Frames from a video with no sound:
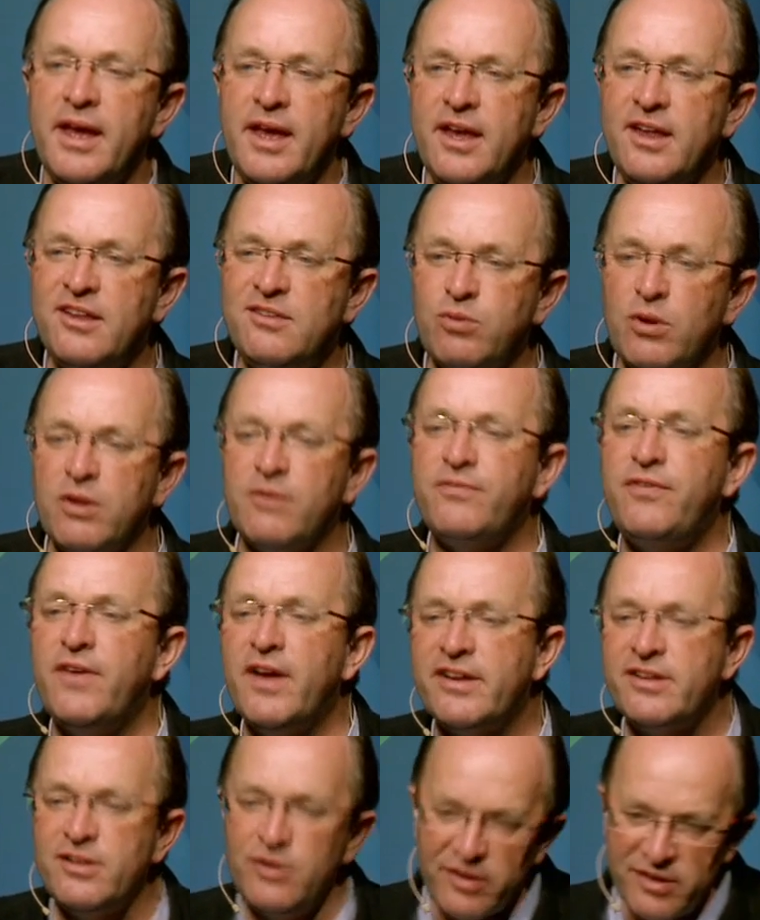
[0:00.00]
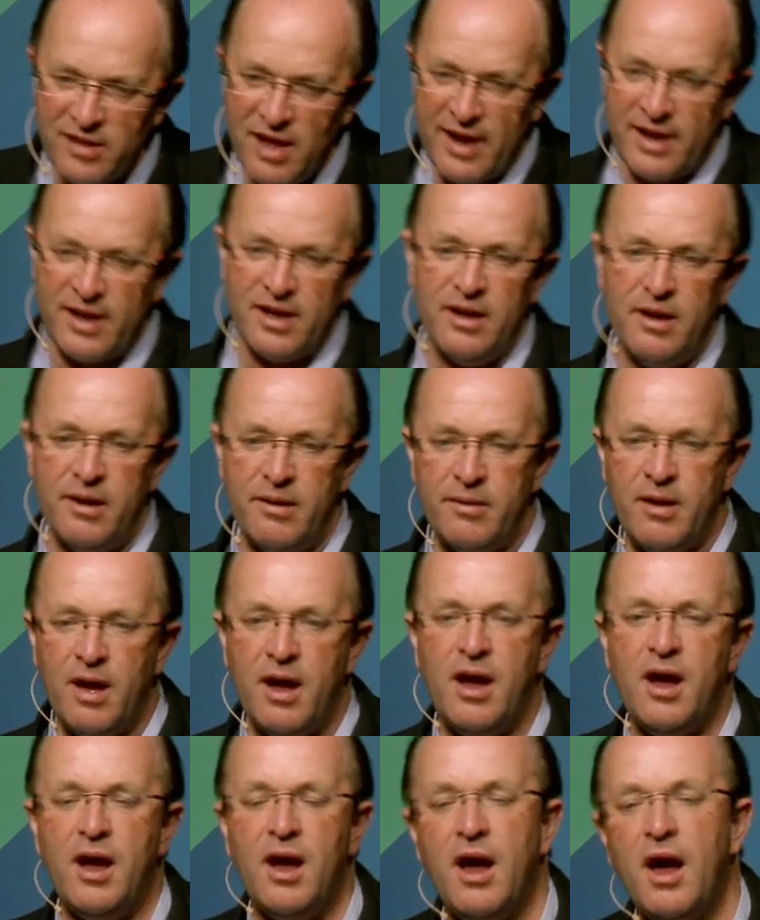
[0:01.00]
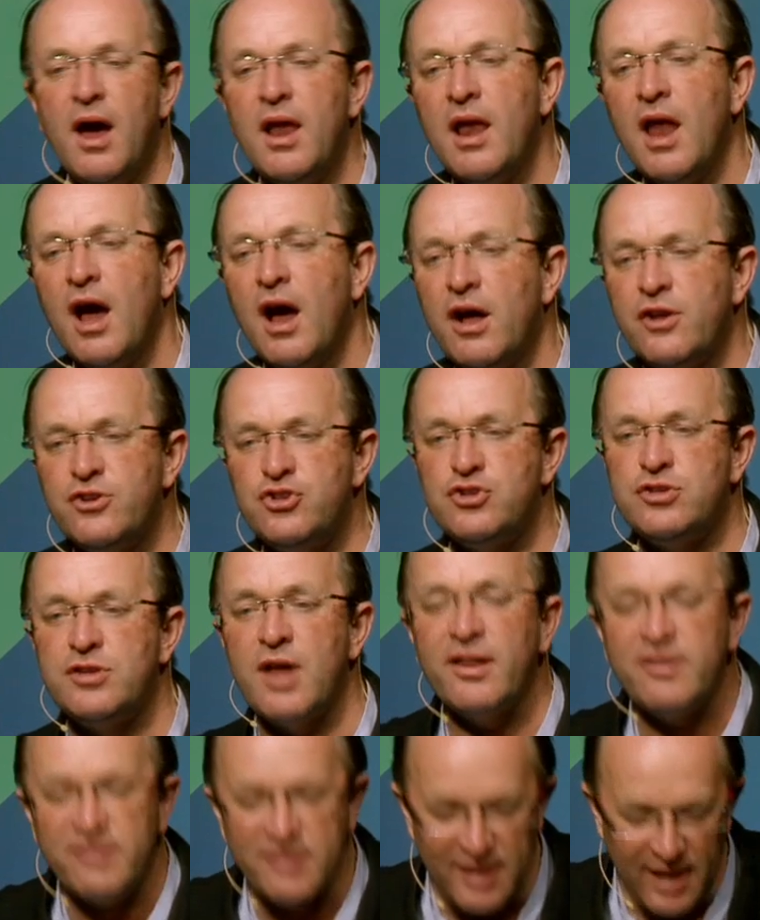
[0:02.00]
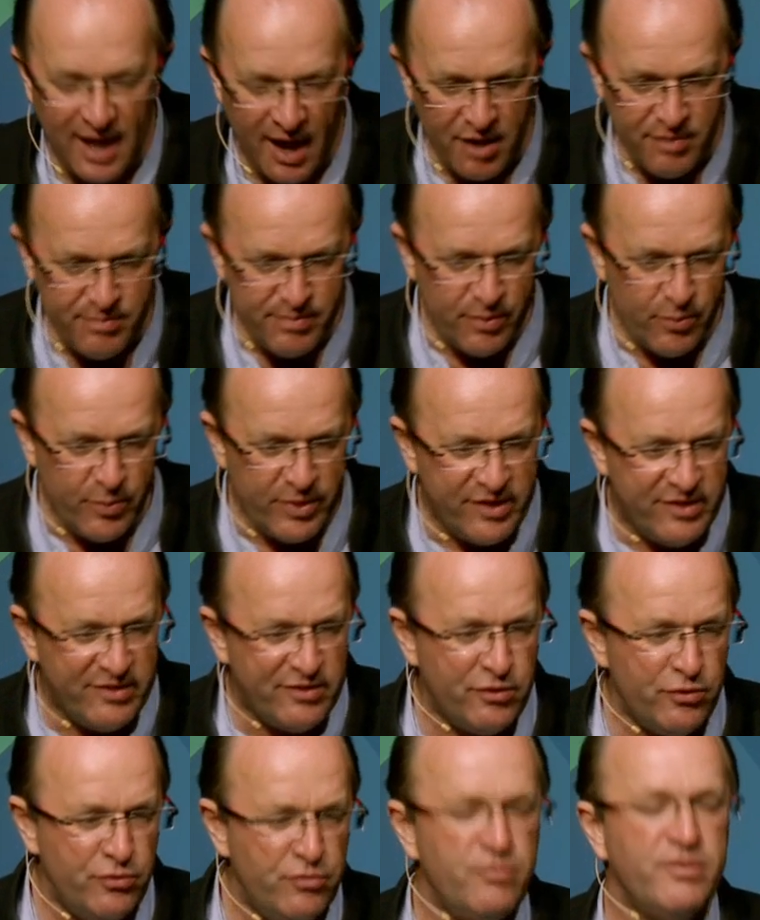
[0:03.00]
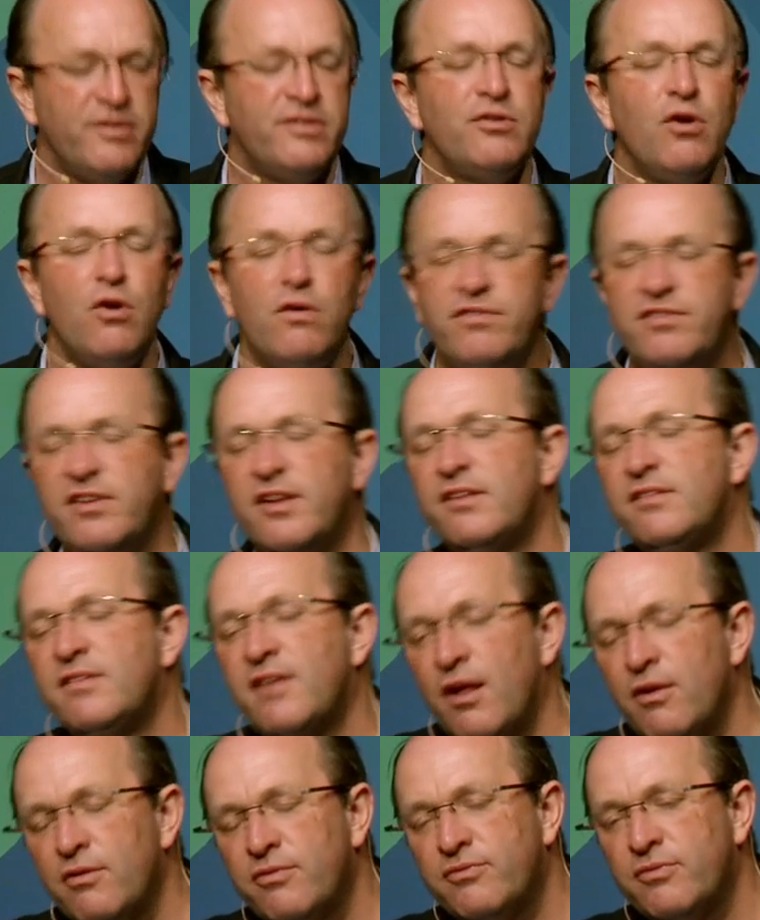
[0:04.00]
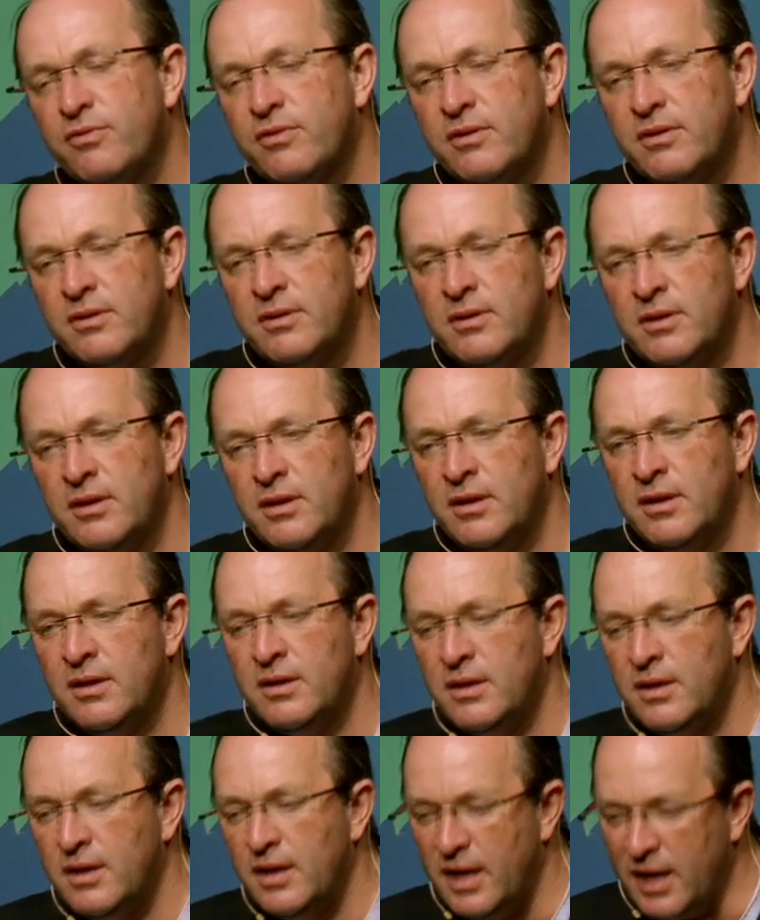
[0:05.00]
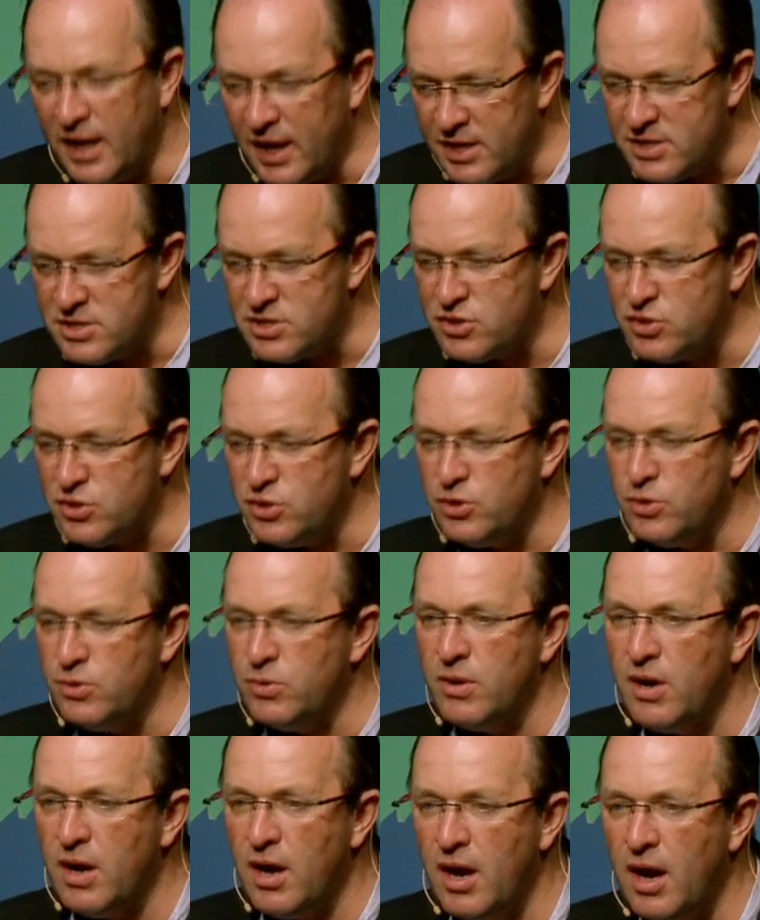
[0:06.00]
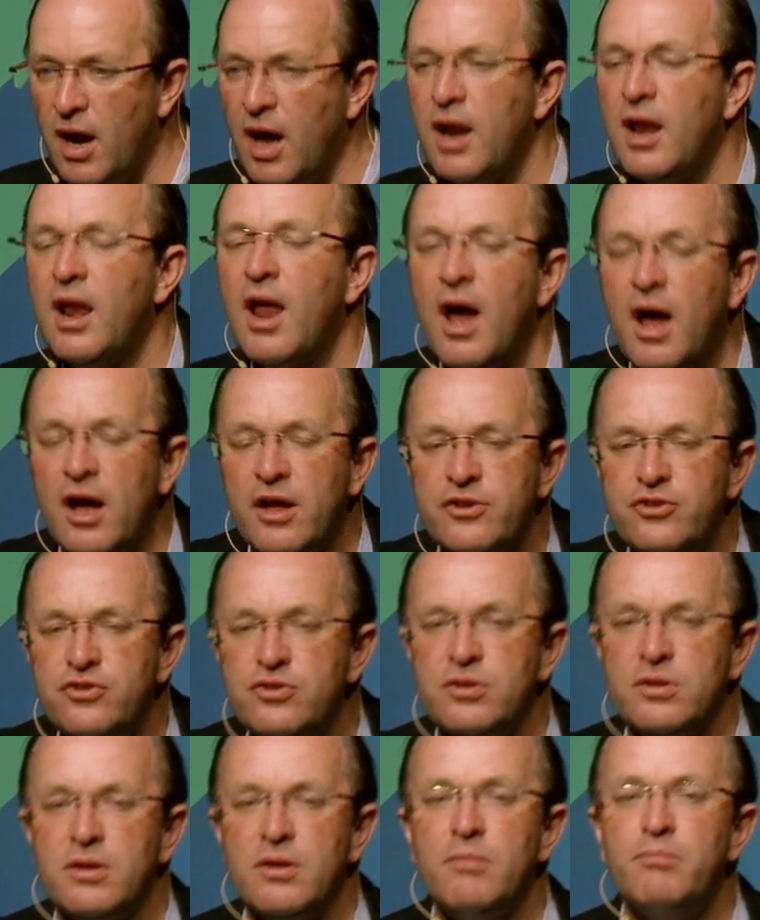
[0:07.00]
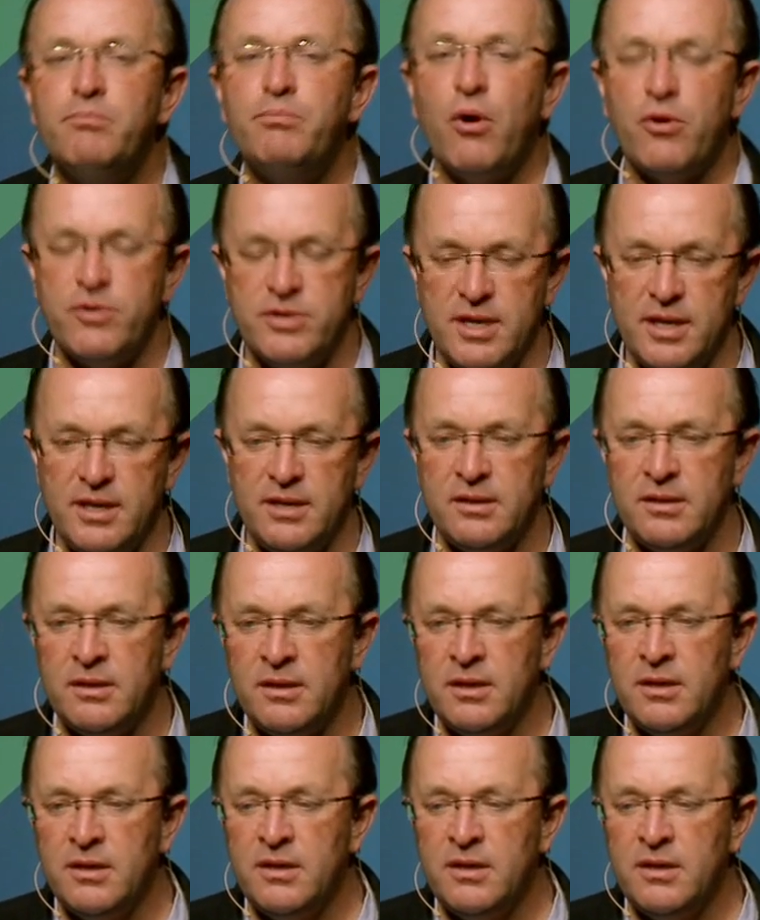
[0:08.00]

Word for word: is what at first looks like a, a, a large dust cloud, but which soon resolves itself into a large body